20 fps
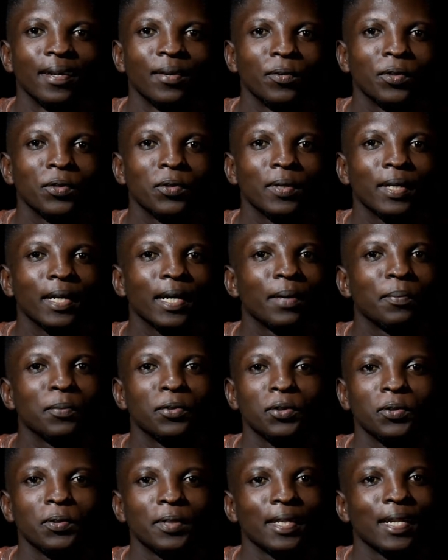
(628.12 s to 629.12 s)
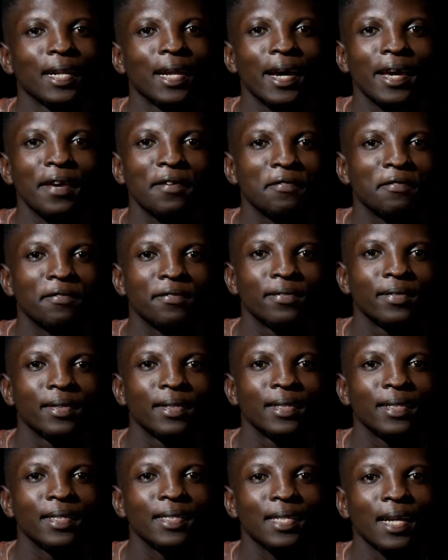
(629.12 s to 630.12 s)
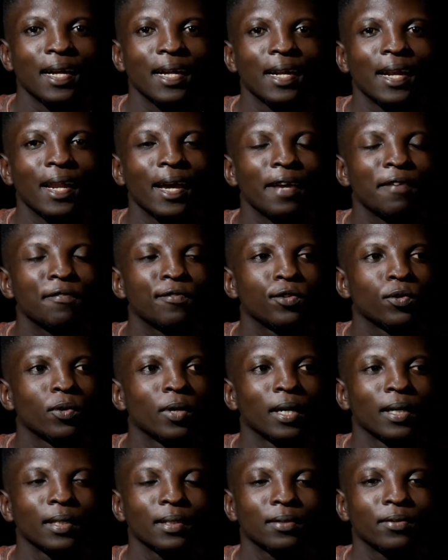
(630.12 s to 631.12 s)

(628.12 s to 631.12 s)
We don't gamble with life. These are lives you are